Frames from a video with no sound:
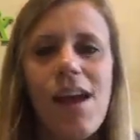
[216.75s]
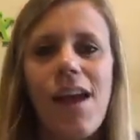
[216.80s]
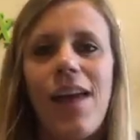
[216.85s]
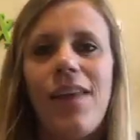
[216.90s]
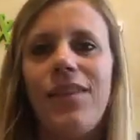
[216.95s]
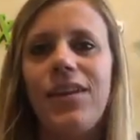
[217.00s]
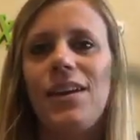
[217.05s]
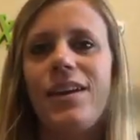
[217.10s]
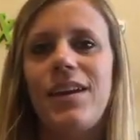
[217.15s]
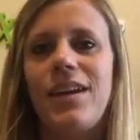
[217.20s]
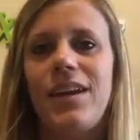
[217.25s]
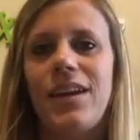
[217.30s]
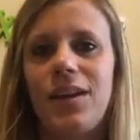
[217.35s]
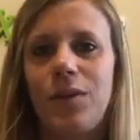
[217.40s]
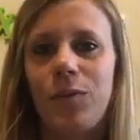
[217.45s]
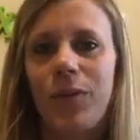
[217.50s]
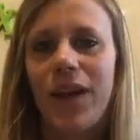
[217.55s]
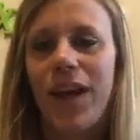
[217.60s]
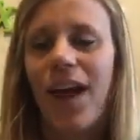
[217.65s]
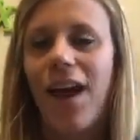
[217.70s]
And then
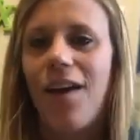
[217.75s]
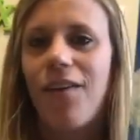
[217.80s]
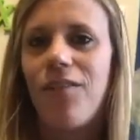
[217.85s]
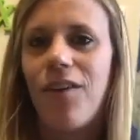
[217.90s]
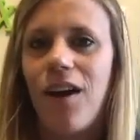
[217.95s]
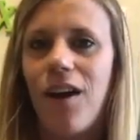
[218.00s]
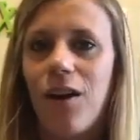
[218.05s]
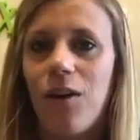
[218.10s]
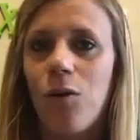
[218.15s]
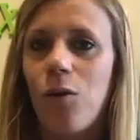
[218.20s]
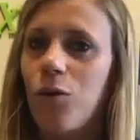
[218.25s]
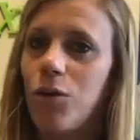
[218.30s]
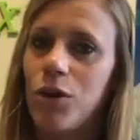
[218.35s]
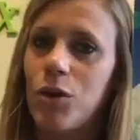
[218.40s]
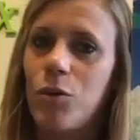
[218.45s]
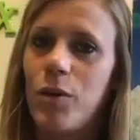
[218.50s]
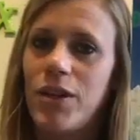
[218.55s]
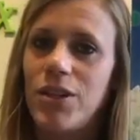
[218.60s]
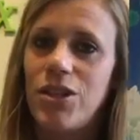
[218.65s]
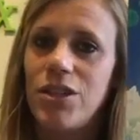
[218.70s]
again, we have our older
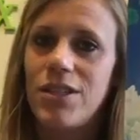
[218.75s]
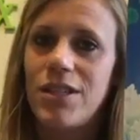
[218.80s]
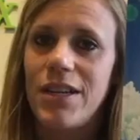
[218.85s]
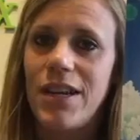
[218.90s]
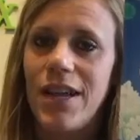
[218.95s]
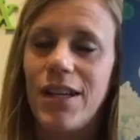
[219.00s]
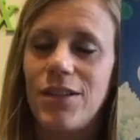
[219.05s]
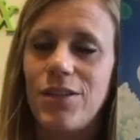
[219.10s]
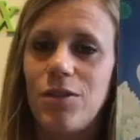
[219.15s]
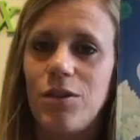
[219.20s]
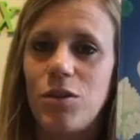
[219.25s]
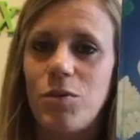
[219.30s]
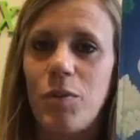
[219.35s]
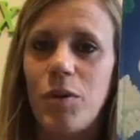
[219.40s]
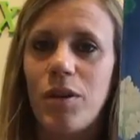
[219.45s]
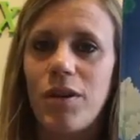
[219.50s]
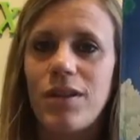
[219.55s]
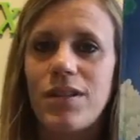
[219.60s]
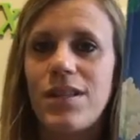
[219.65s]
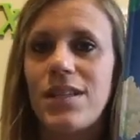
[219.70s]
questions and answers
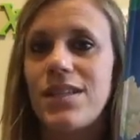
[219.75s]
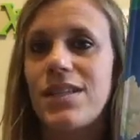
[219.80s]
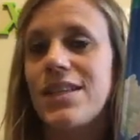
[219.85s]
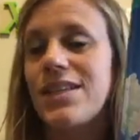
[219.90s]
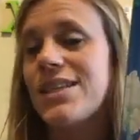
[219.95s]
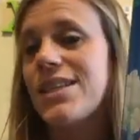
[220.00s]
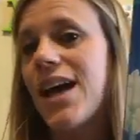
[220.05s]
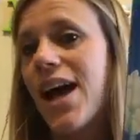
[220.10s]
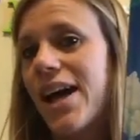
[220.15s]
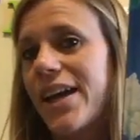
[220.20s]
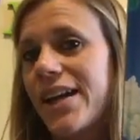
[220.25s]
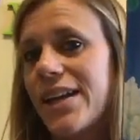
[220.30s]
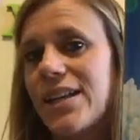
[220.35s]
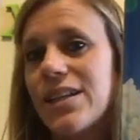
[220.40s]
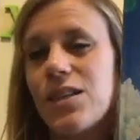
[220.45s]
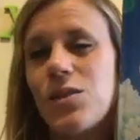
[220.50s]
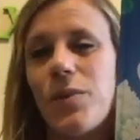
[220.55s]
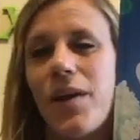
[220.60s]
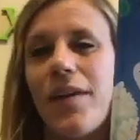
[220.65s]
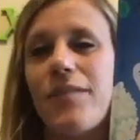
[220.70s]
books. This is
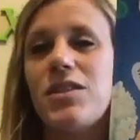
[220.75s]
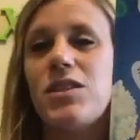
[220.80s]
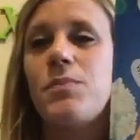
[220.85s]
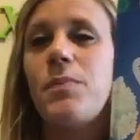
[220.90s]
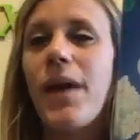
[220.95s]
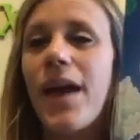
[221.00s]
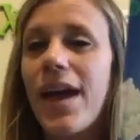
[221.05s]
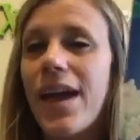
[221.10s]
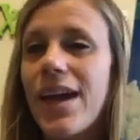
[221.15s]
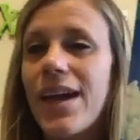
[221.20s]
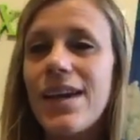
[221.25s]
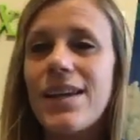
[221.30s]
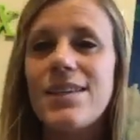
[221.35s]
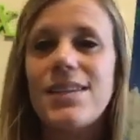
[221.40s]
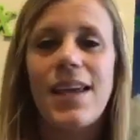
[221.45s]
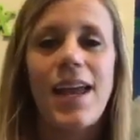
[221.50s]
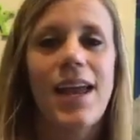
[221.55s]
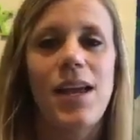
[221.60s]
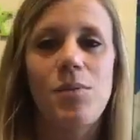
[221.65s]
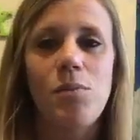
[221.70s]
science, we have
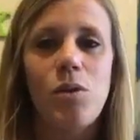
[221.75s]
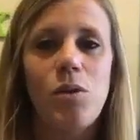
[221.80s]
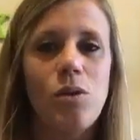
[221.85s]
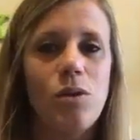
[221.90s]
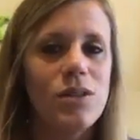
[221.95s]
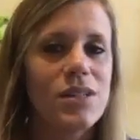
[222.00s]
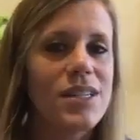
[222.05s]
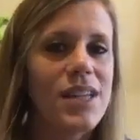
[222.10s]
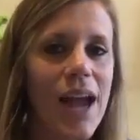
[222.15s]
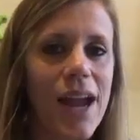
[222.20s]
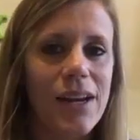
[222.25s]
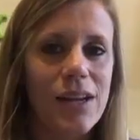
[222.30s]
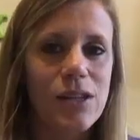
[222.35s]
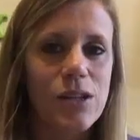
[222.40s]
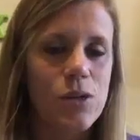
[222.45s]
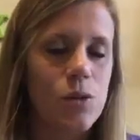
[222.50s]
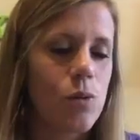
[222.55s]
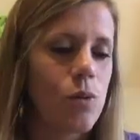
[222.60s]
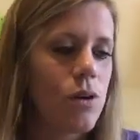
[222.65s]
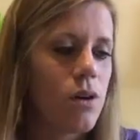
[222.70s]
space, animals,
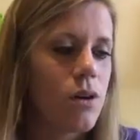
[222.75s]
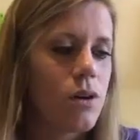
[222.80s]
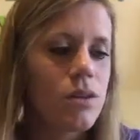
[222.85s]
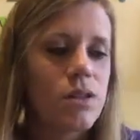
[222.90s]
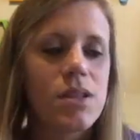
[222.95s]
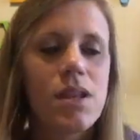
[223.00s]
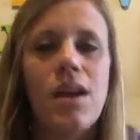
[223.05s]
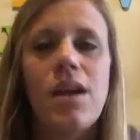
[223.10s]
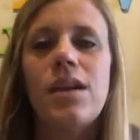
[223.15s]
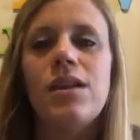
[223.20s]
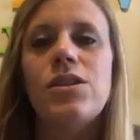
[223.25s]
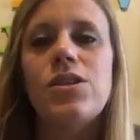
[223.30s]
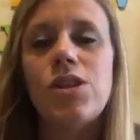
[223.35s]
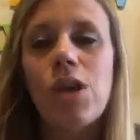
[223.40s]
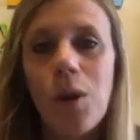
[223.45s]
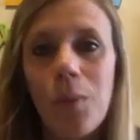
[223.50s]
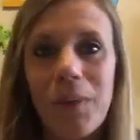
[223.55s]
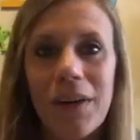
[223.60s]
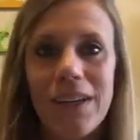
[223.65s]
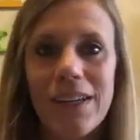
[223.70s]
dinosaurs,
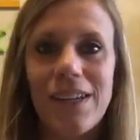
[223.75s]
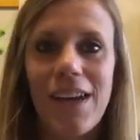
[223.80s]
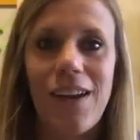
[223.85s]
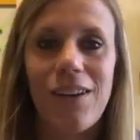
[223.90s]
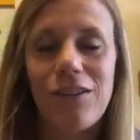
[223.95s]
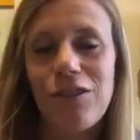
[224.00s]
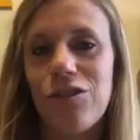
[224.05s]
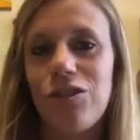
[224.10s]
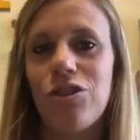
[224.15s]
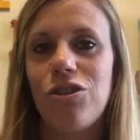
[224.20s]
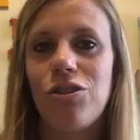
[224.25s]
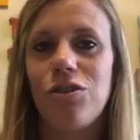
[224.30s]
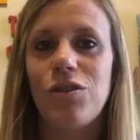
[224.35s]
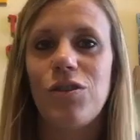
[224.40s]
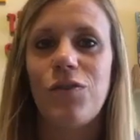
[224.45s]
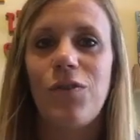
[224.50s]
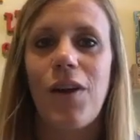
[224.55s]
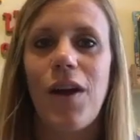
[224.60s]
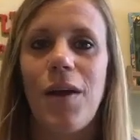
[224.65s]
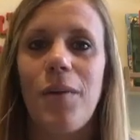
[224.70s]
so many titles to
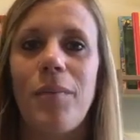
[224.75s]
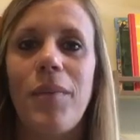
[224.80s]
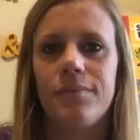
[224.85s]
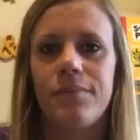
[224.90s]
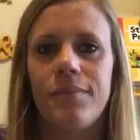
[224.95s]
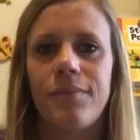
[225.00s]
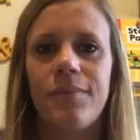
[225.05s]
choose from.